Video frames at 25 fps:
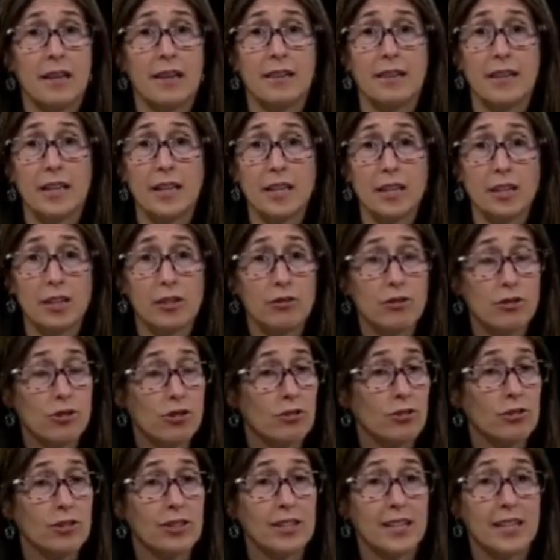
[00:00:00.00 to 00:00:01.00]
They
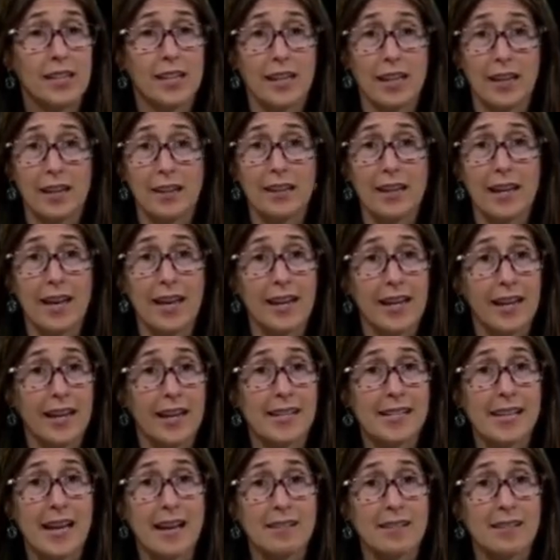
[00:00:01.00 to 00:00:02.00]
usually cut the
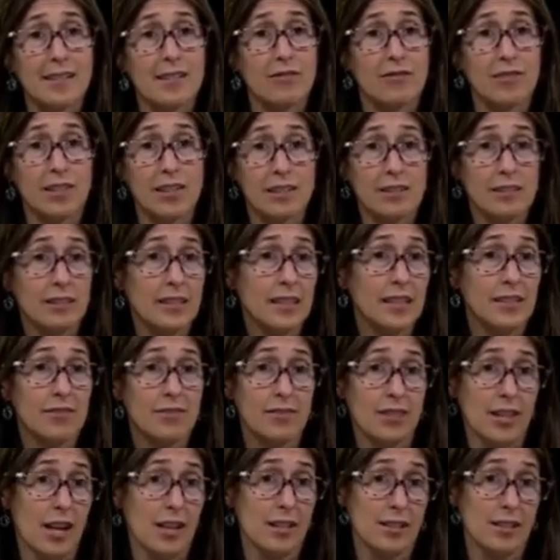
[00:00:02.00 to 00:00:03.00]
headache down severely, if
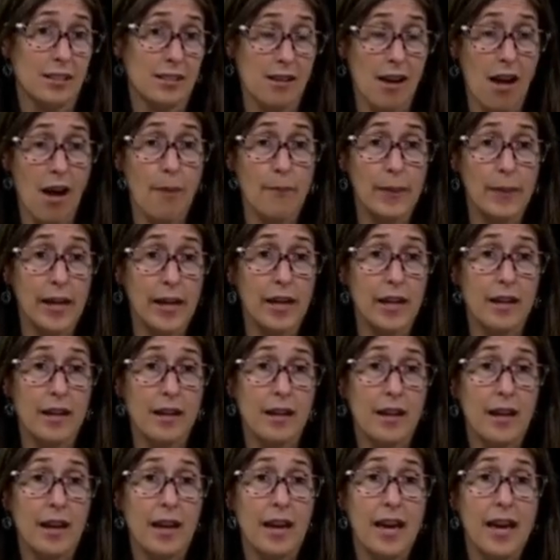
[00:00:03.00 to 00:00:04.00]
not stop it.
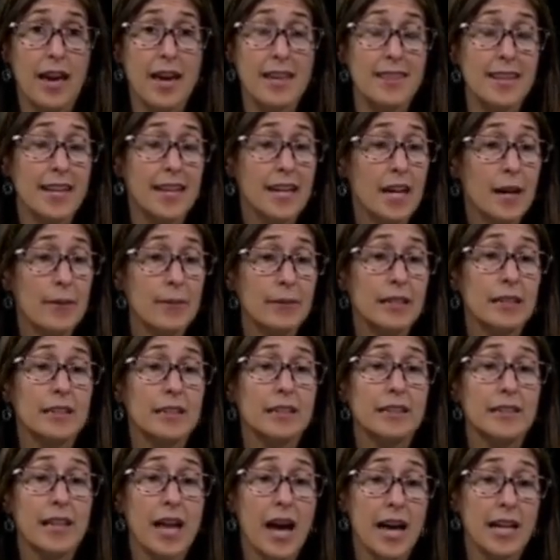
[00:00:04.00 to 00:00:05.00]
And they come in a
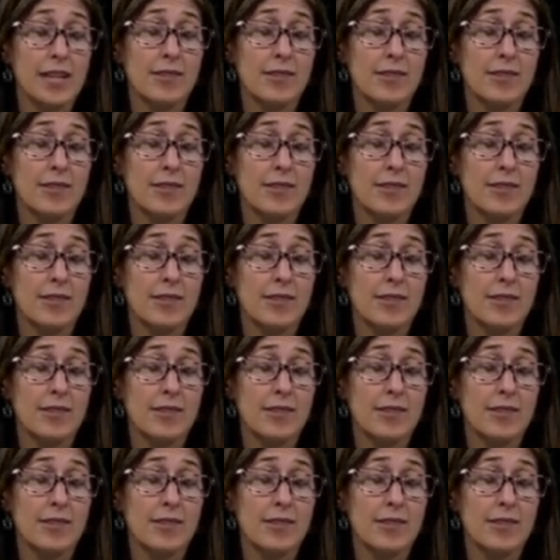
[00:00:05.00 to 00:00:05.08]
lot